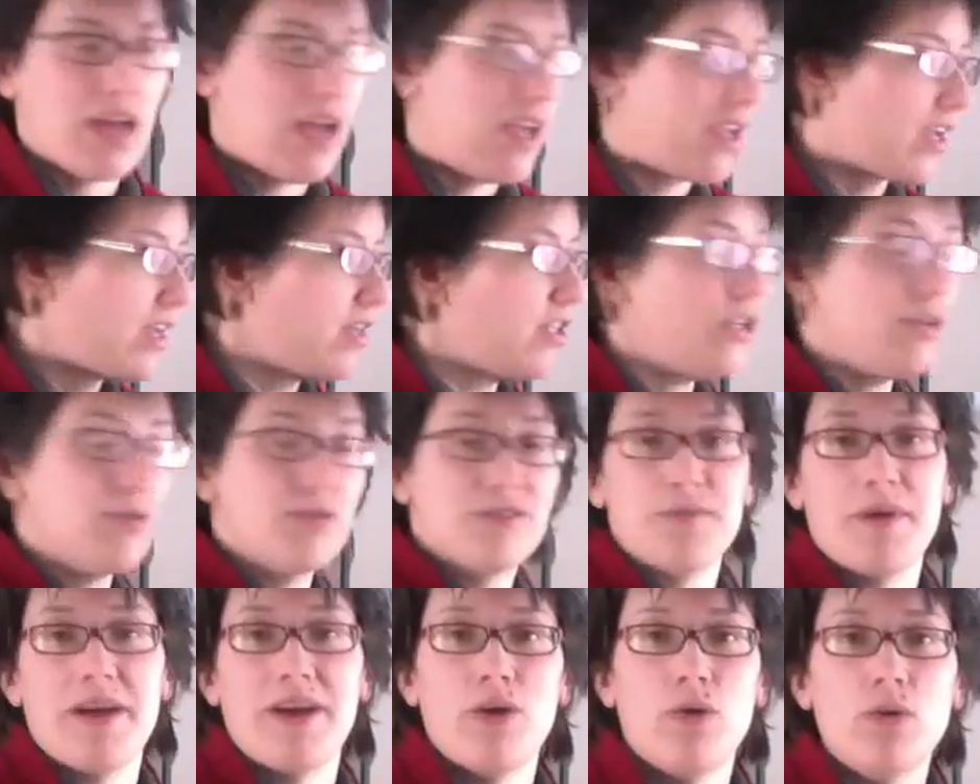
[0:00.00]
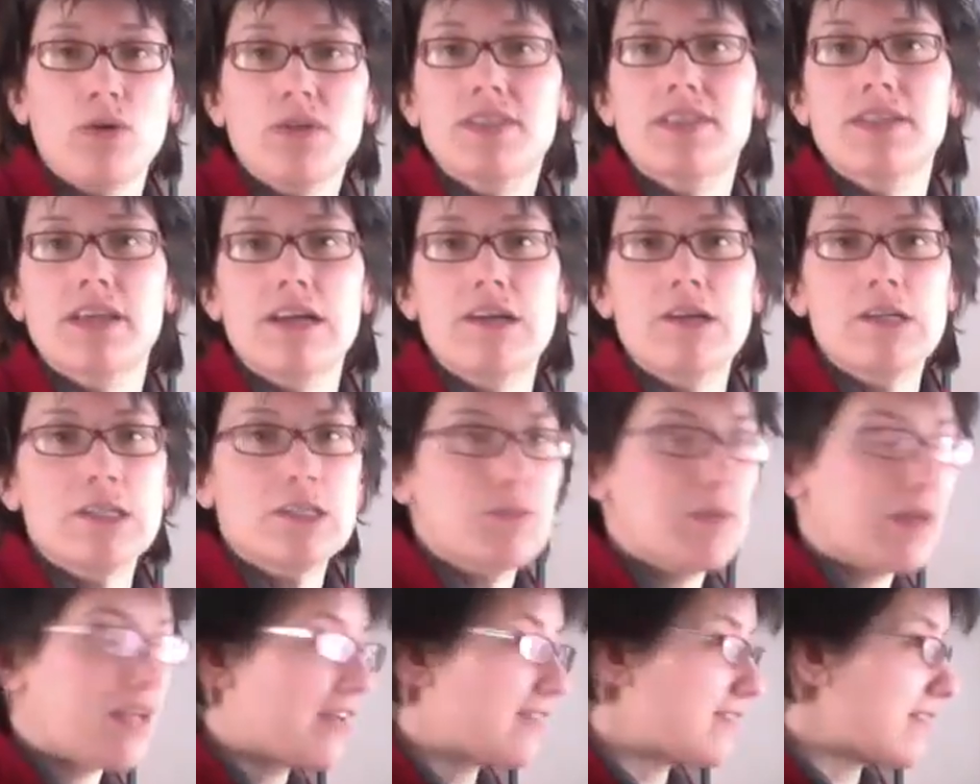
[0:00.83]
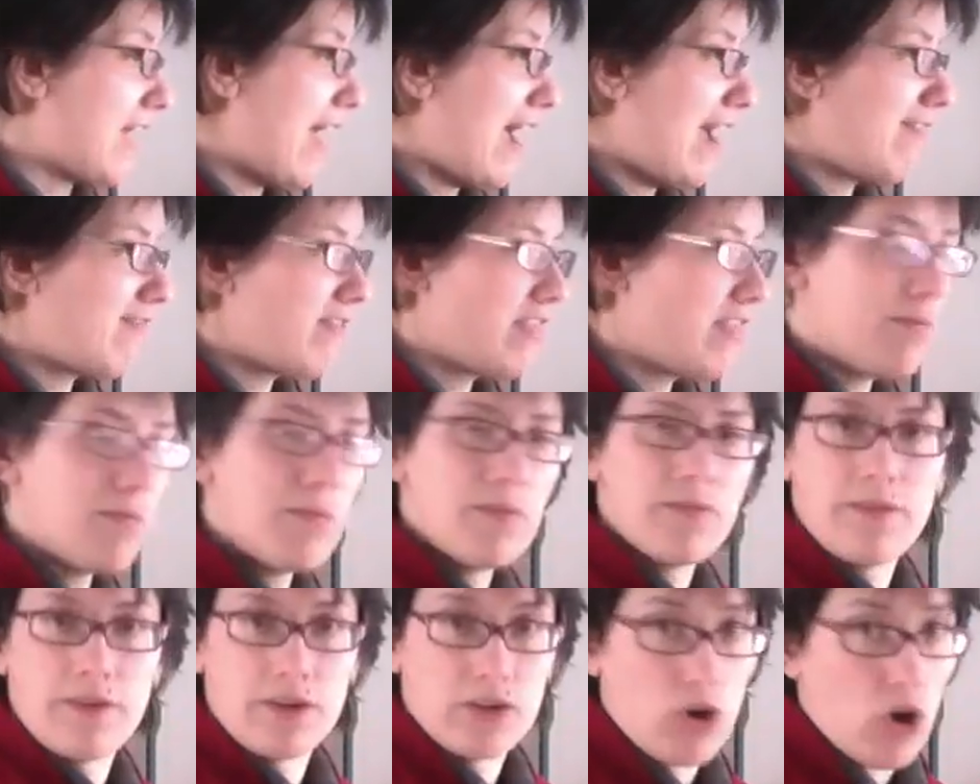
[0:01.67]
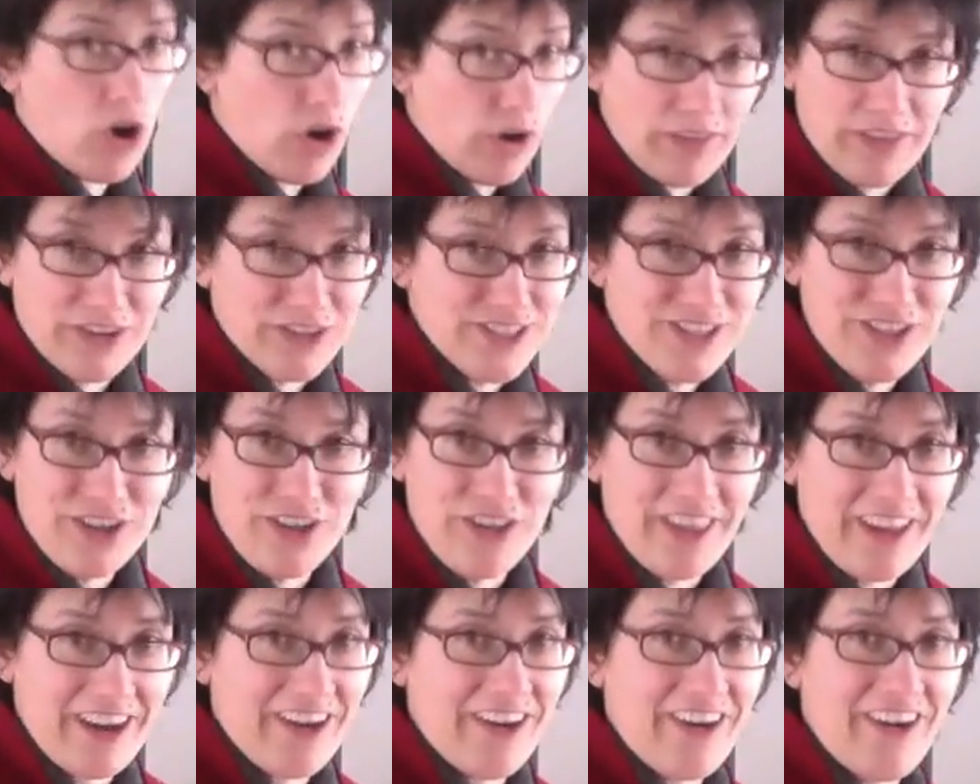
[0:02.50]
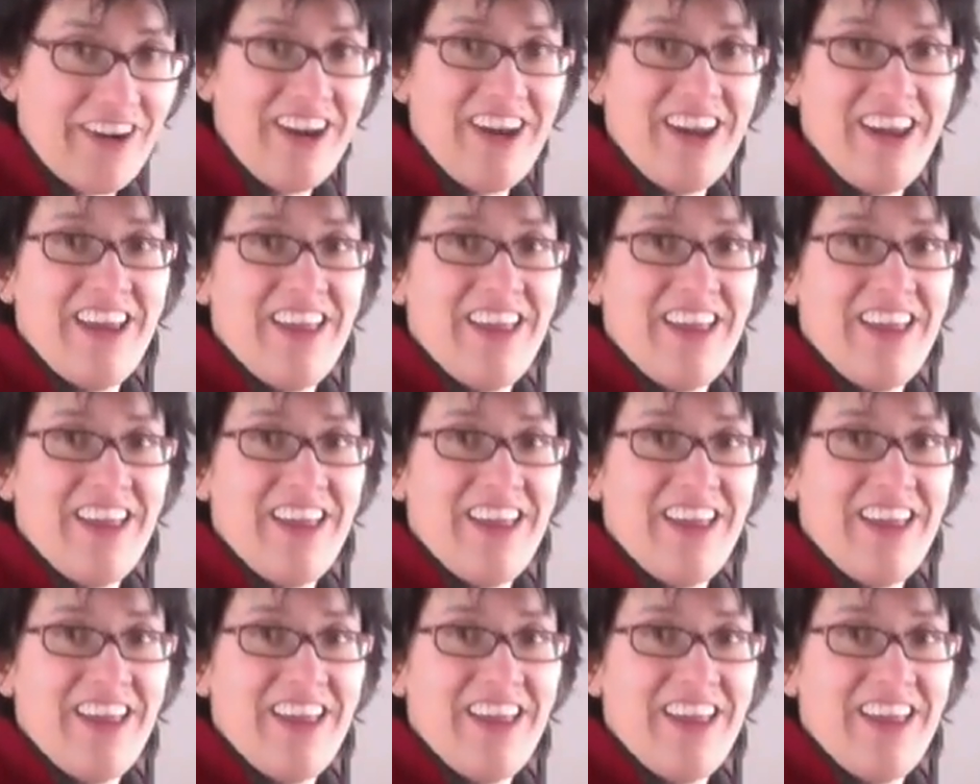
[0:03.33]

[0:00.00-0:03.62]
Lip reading: I can use my old skills because I have them. They're still there.